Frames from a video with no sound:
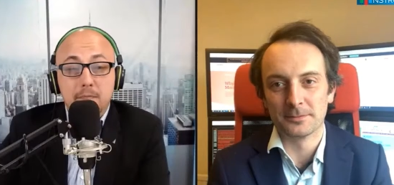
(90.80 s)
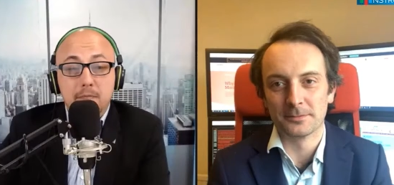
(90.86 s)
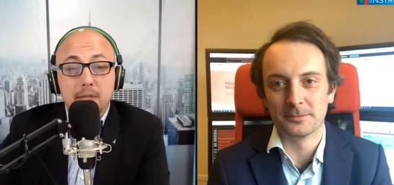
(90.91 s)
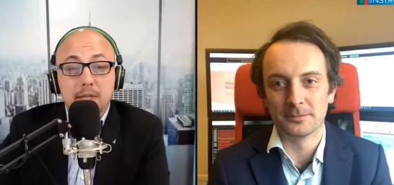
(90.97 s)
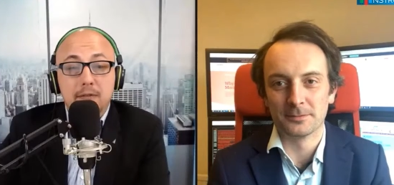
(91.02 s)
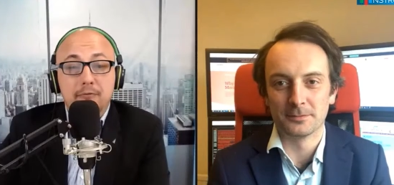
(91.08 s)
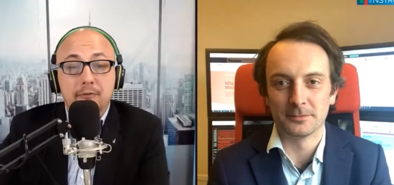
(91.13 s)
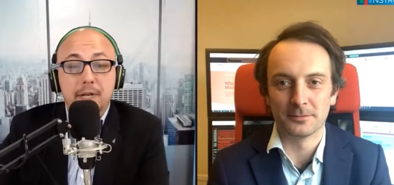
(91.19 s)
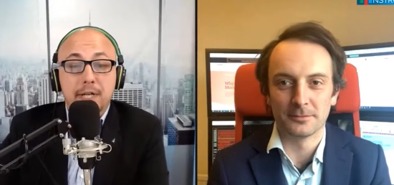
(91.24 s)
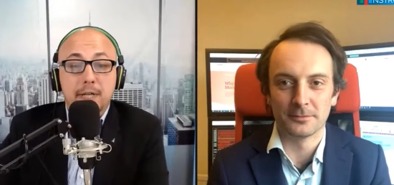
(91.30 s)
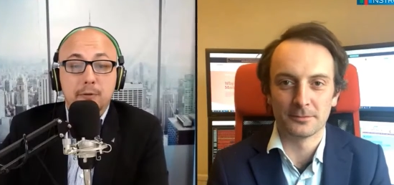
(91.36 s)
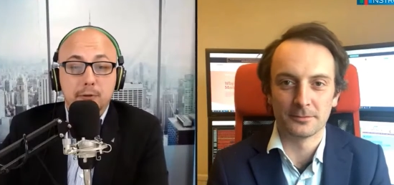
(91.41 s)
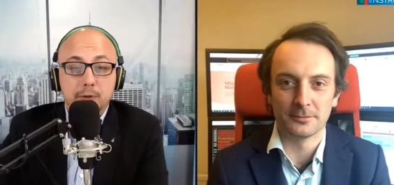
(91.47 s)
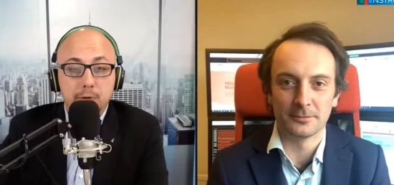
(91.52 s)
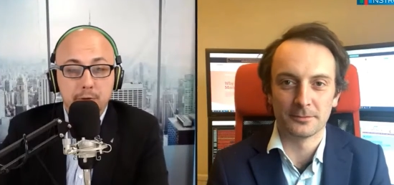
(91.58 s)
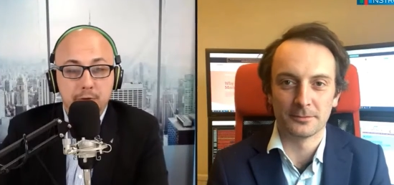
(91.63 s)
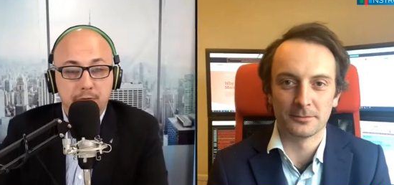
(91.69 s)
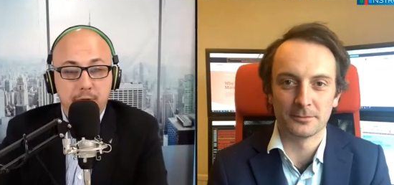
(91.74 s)
Speaker 1: some uh, very good
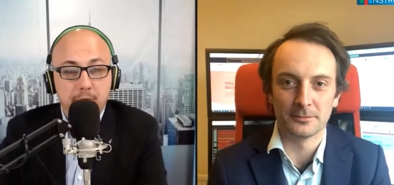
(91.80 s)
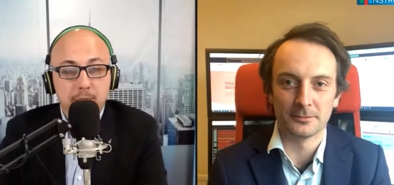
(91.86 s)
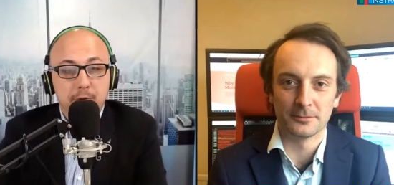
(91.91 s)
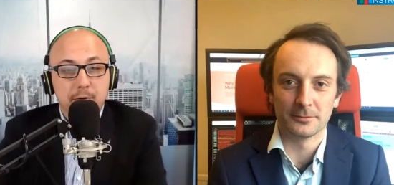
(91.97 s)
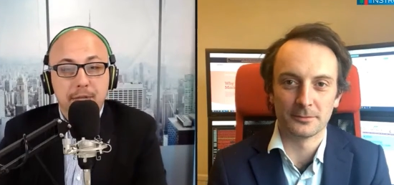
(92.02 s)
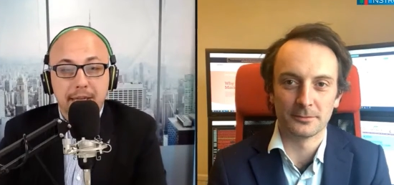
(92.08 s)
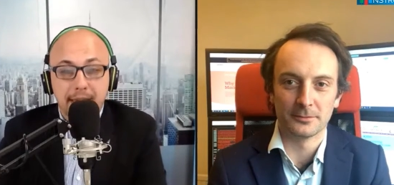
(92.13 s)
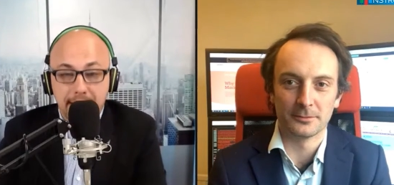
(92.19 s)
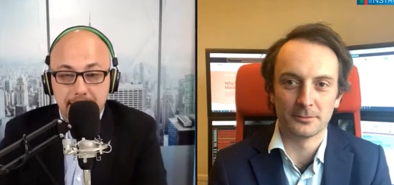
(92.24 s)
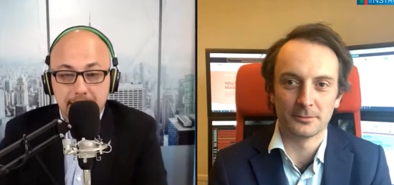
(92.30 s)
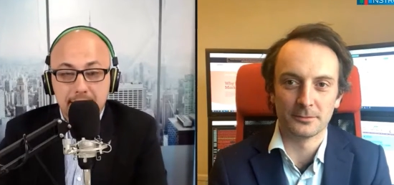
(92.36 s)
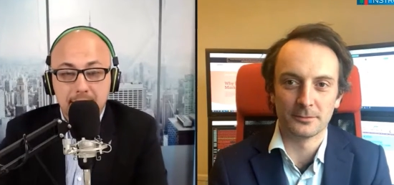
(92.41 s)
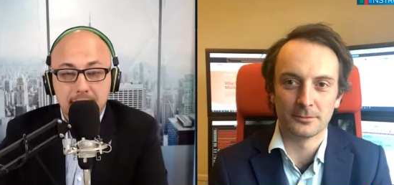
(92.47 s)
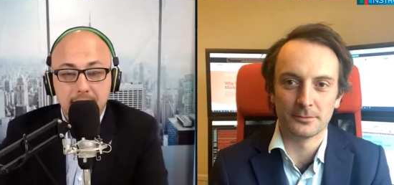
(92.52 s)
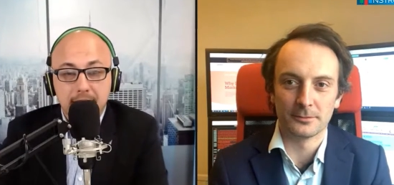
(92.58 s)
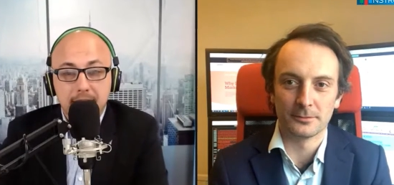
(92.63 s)
news from UK.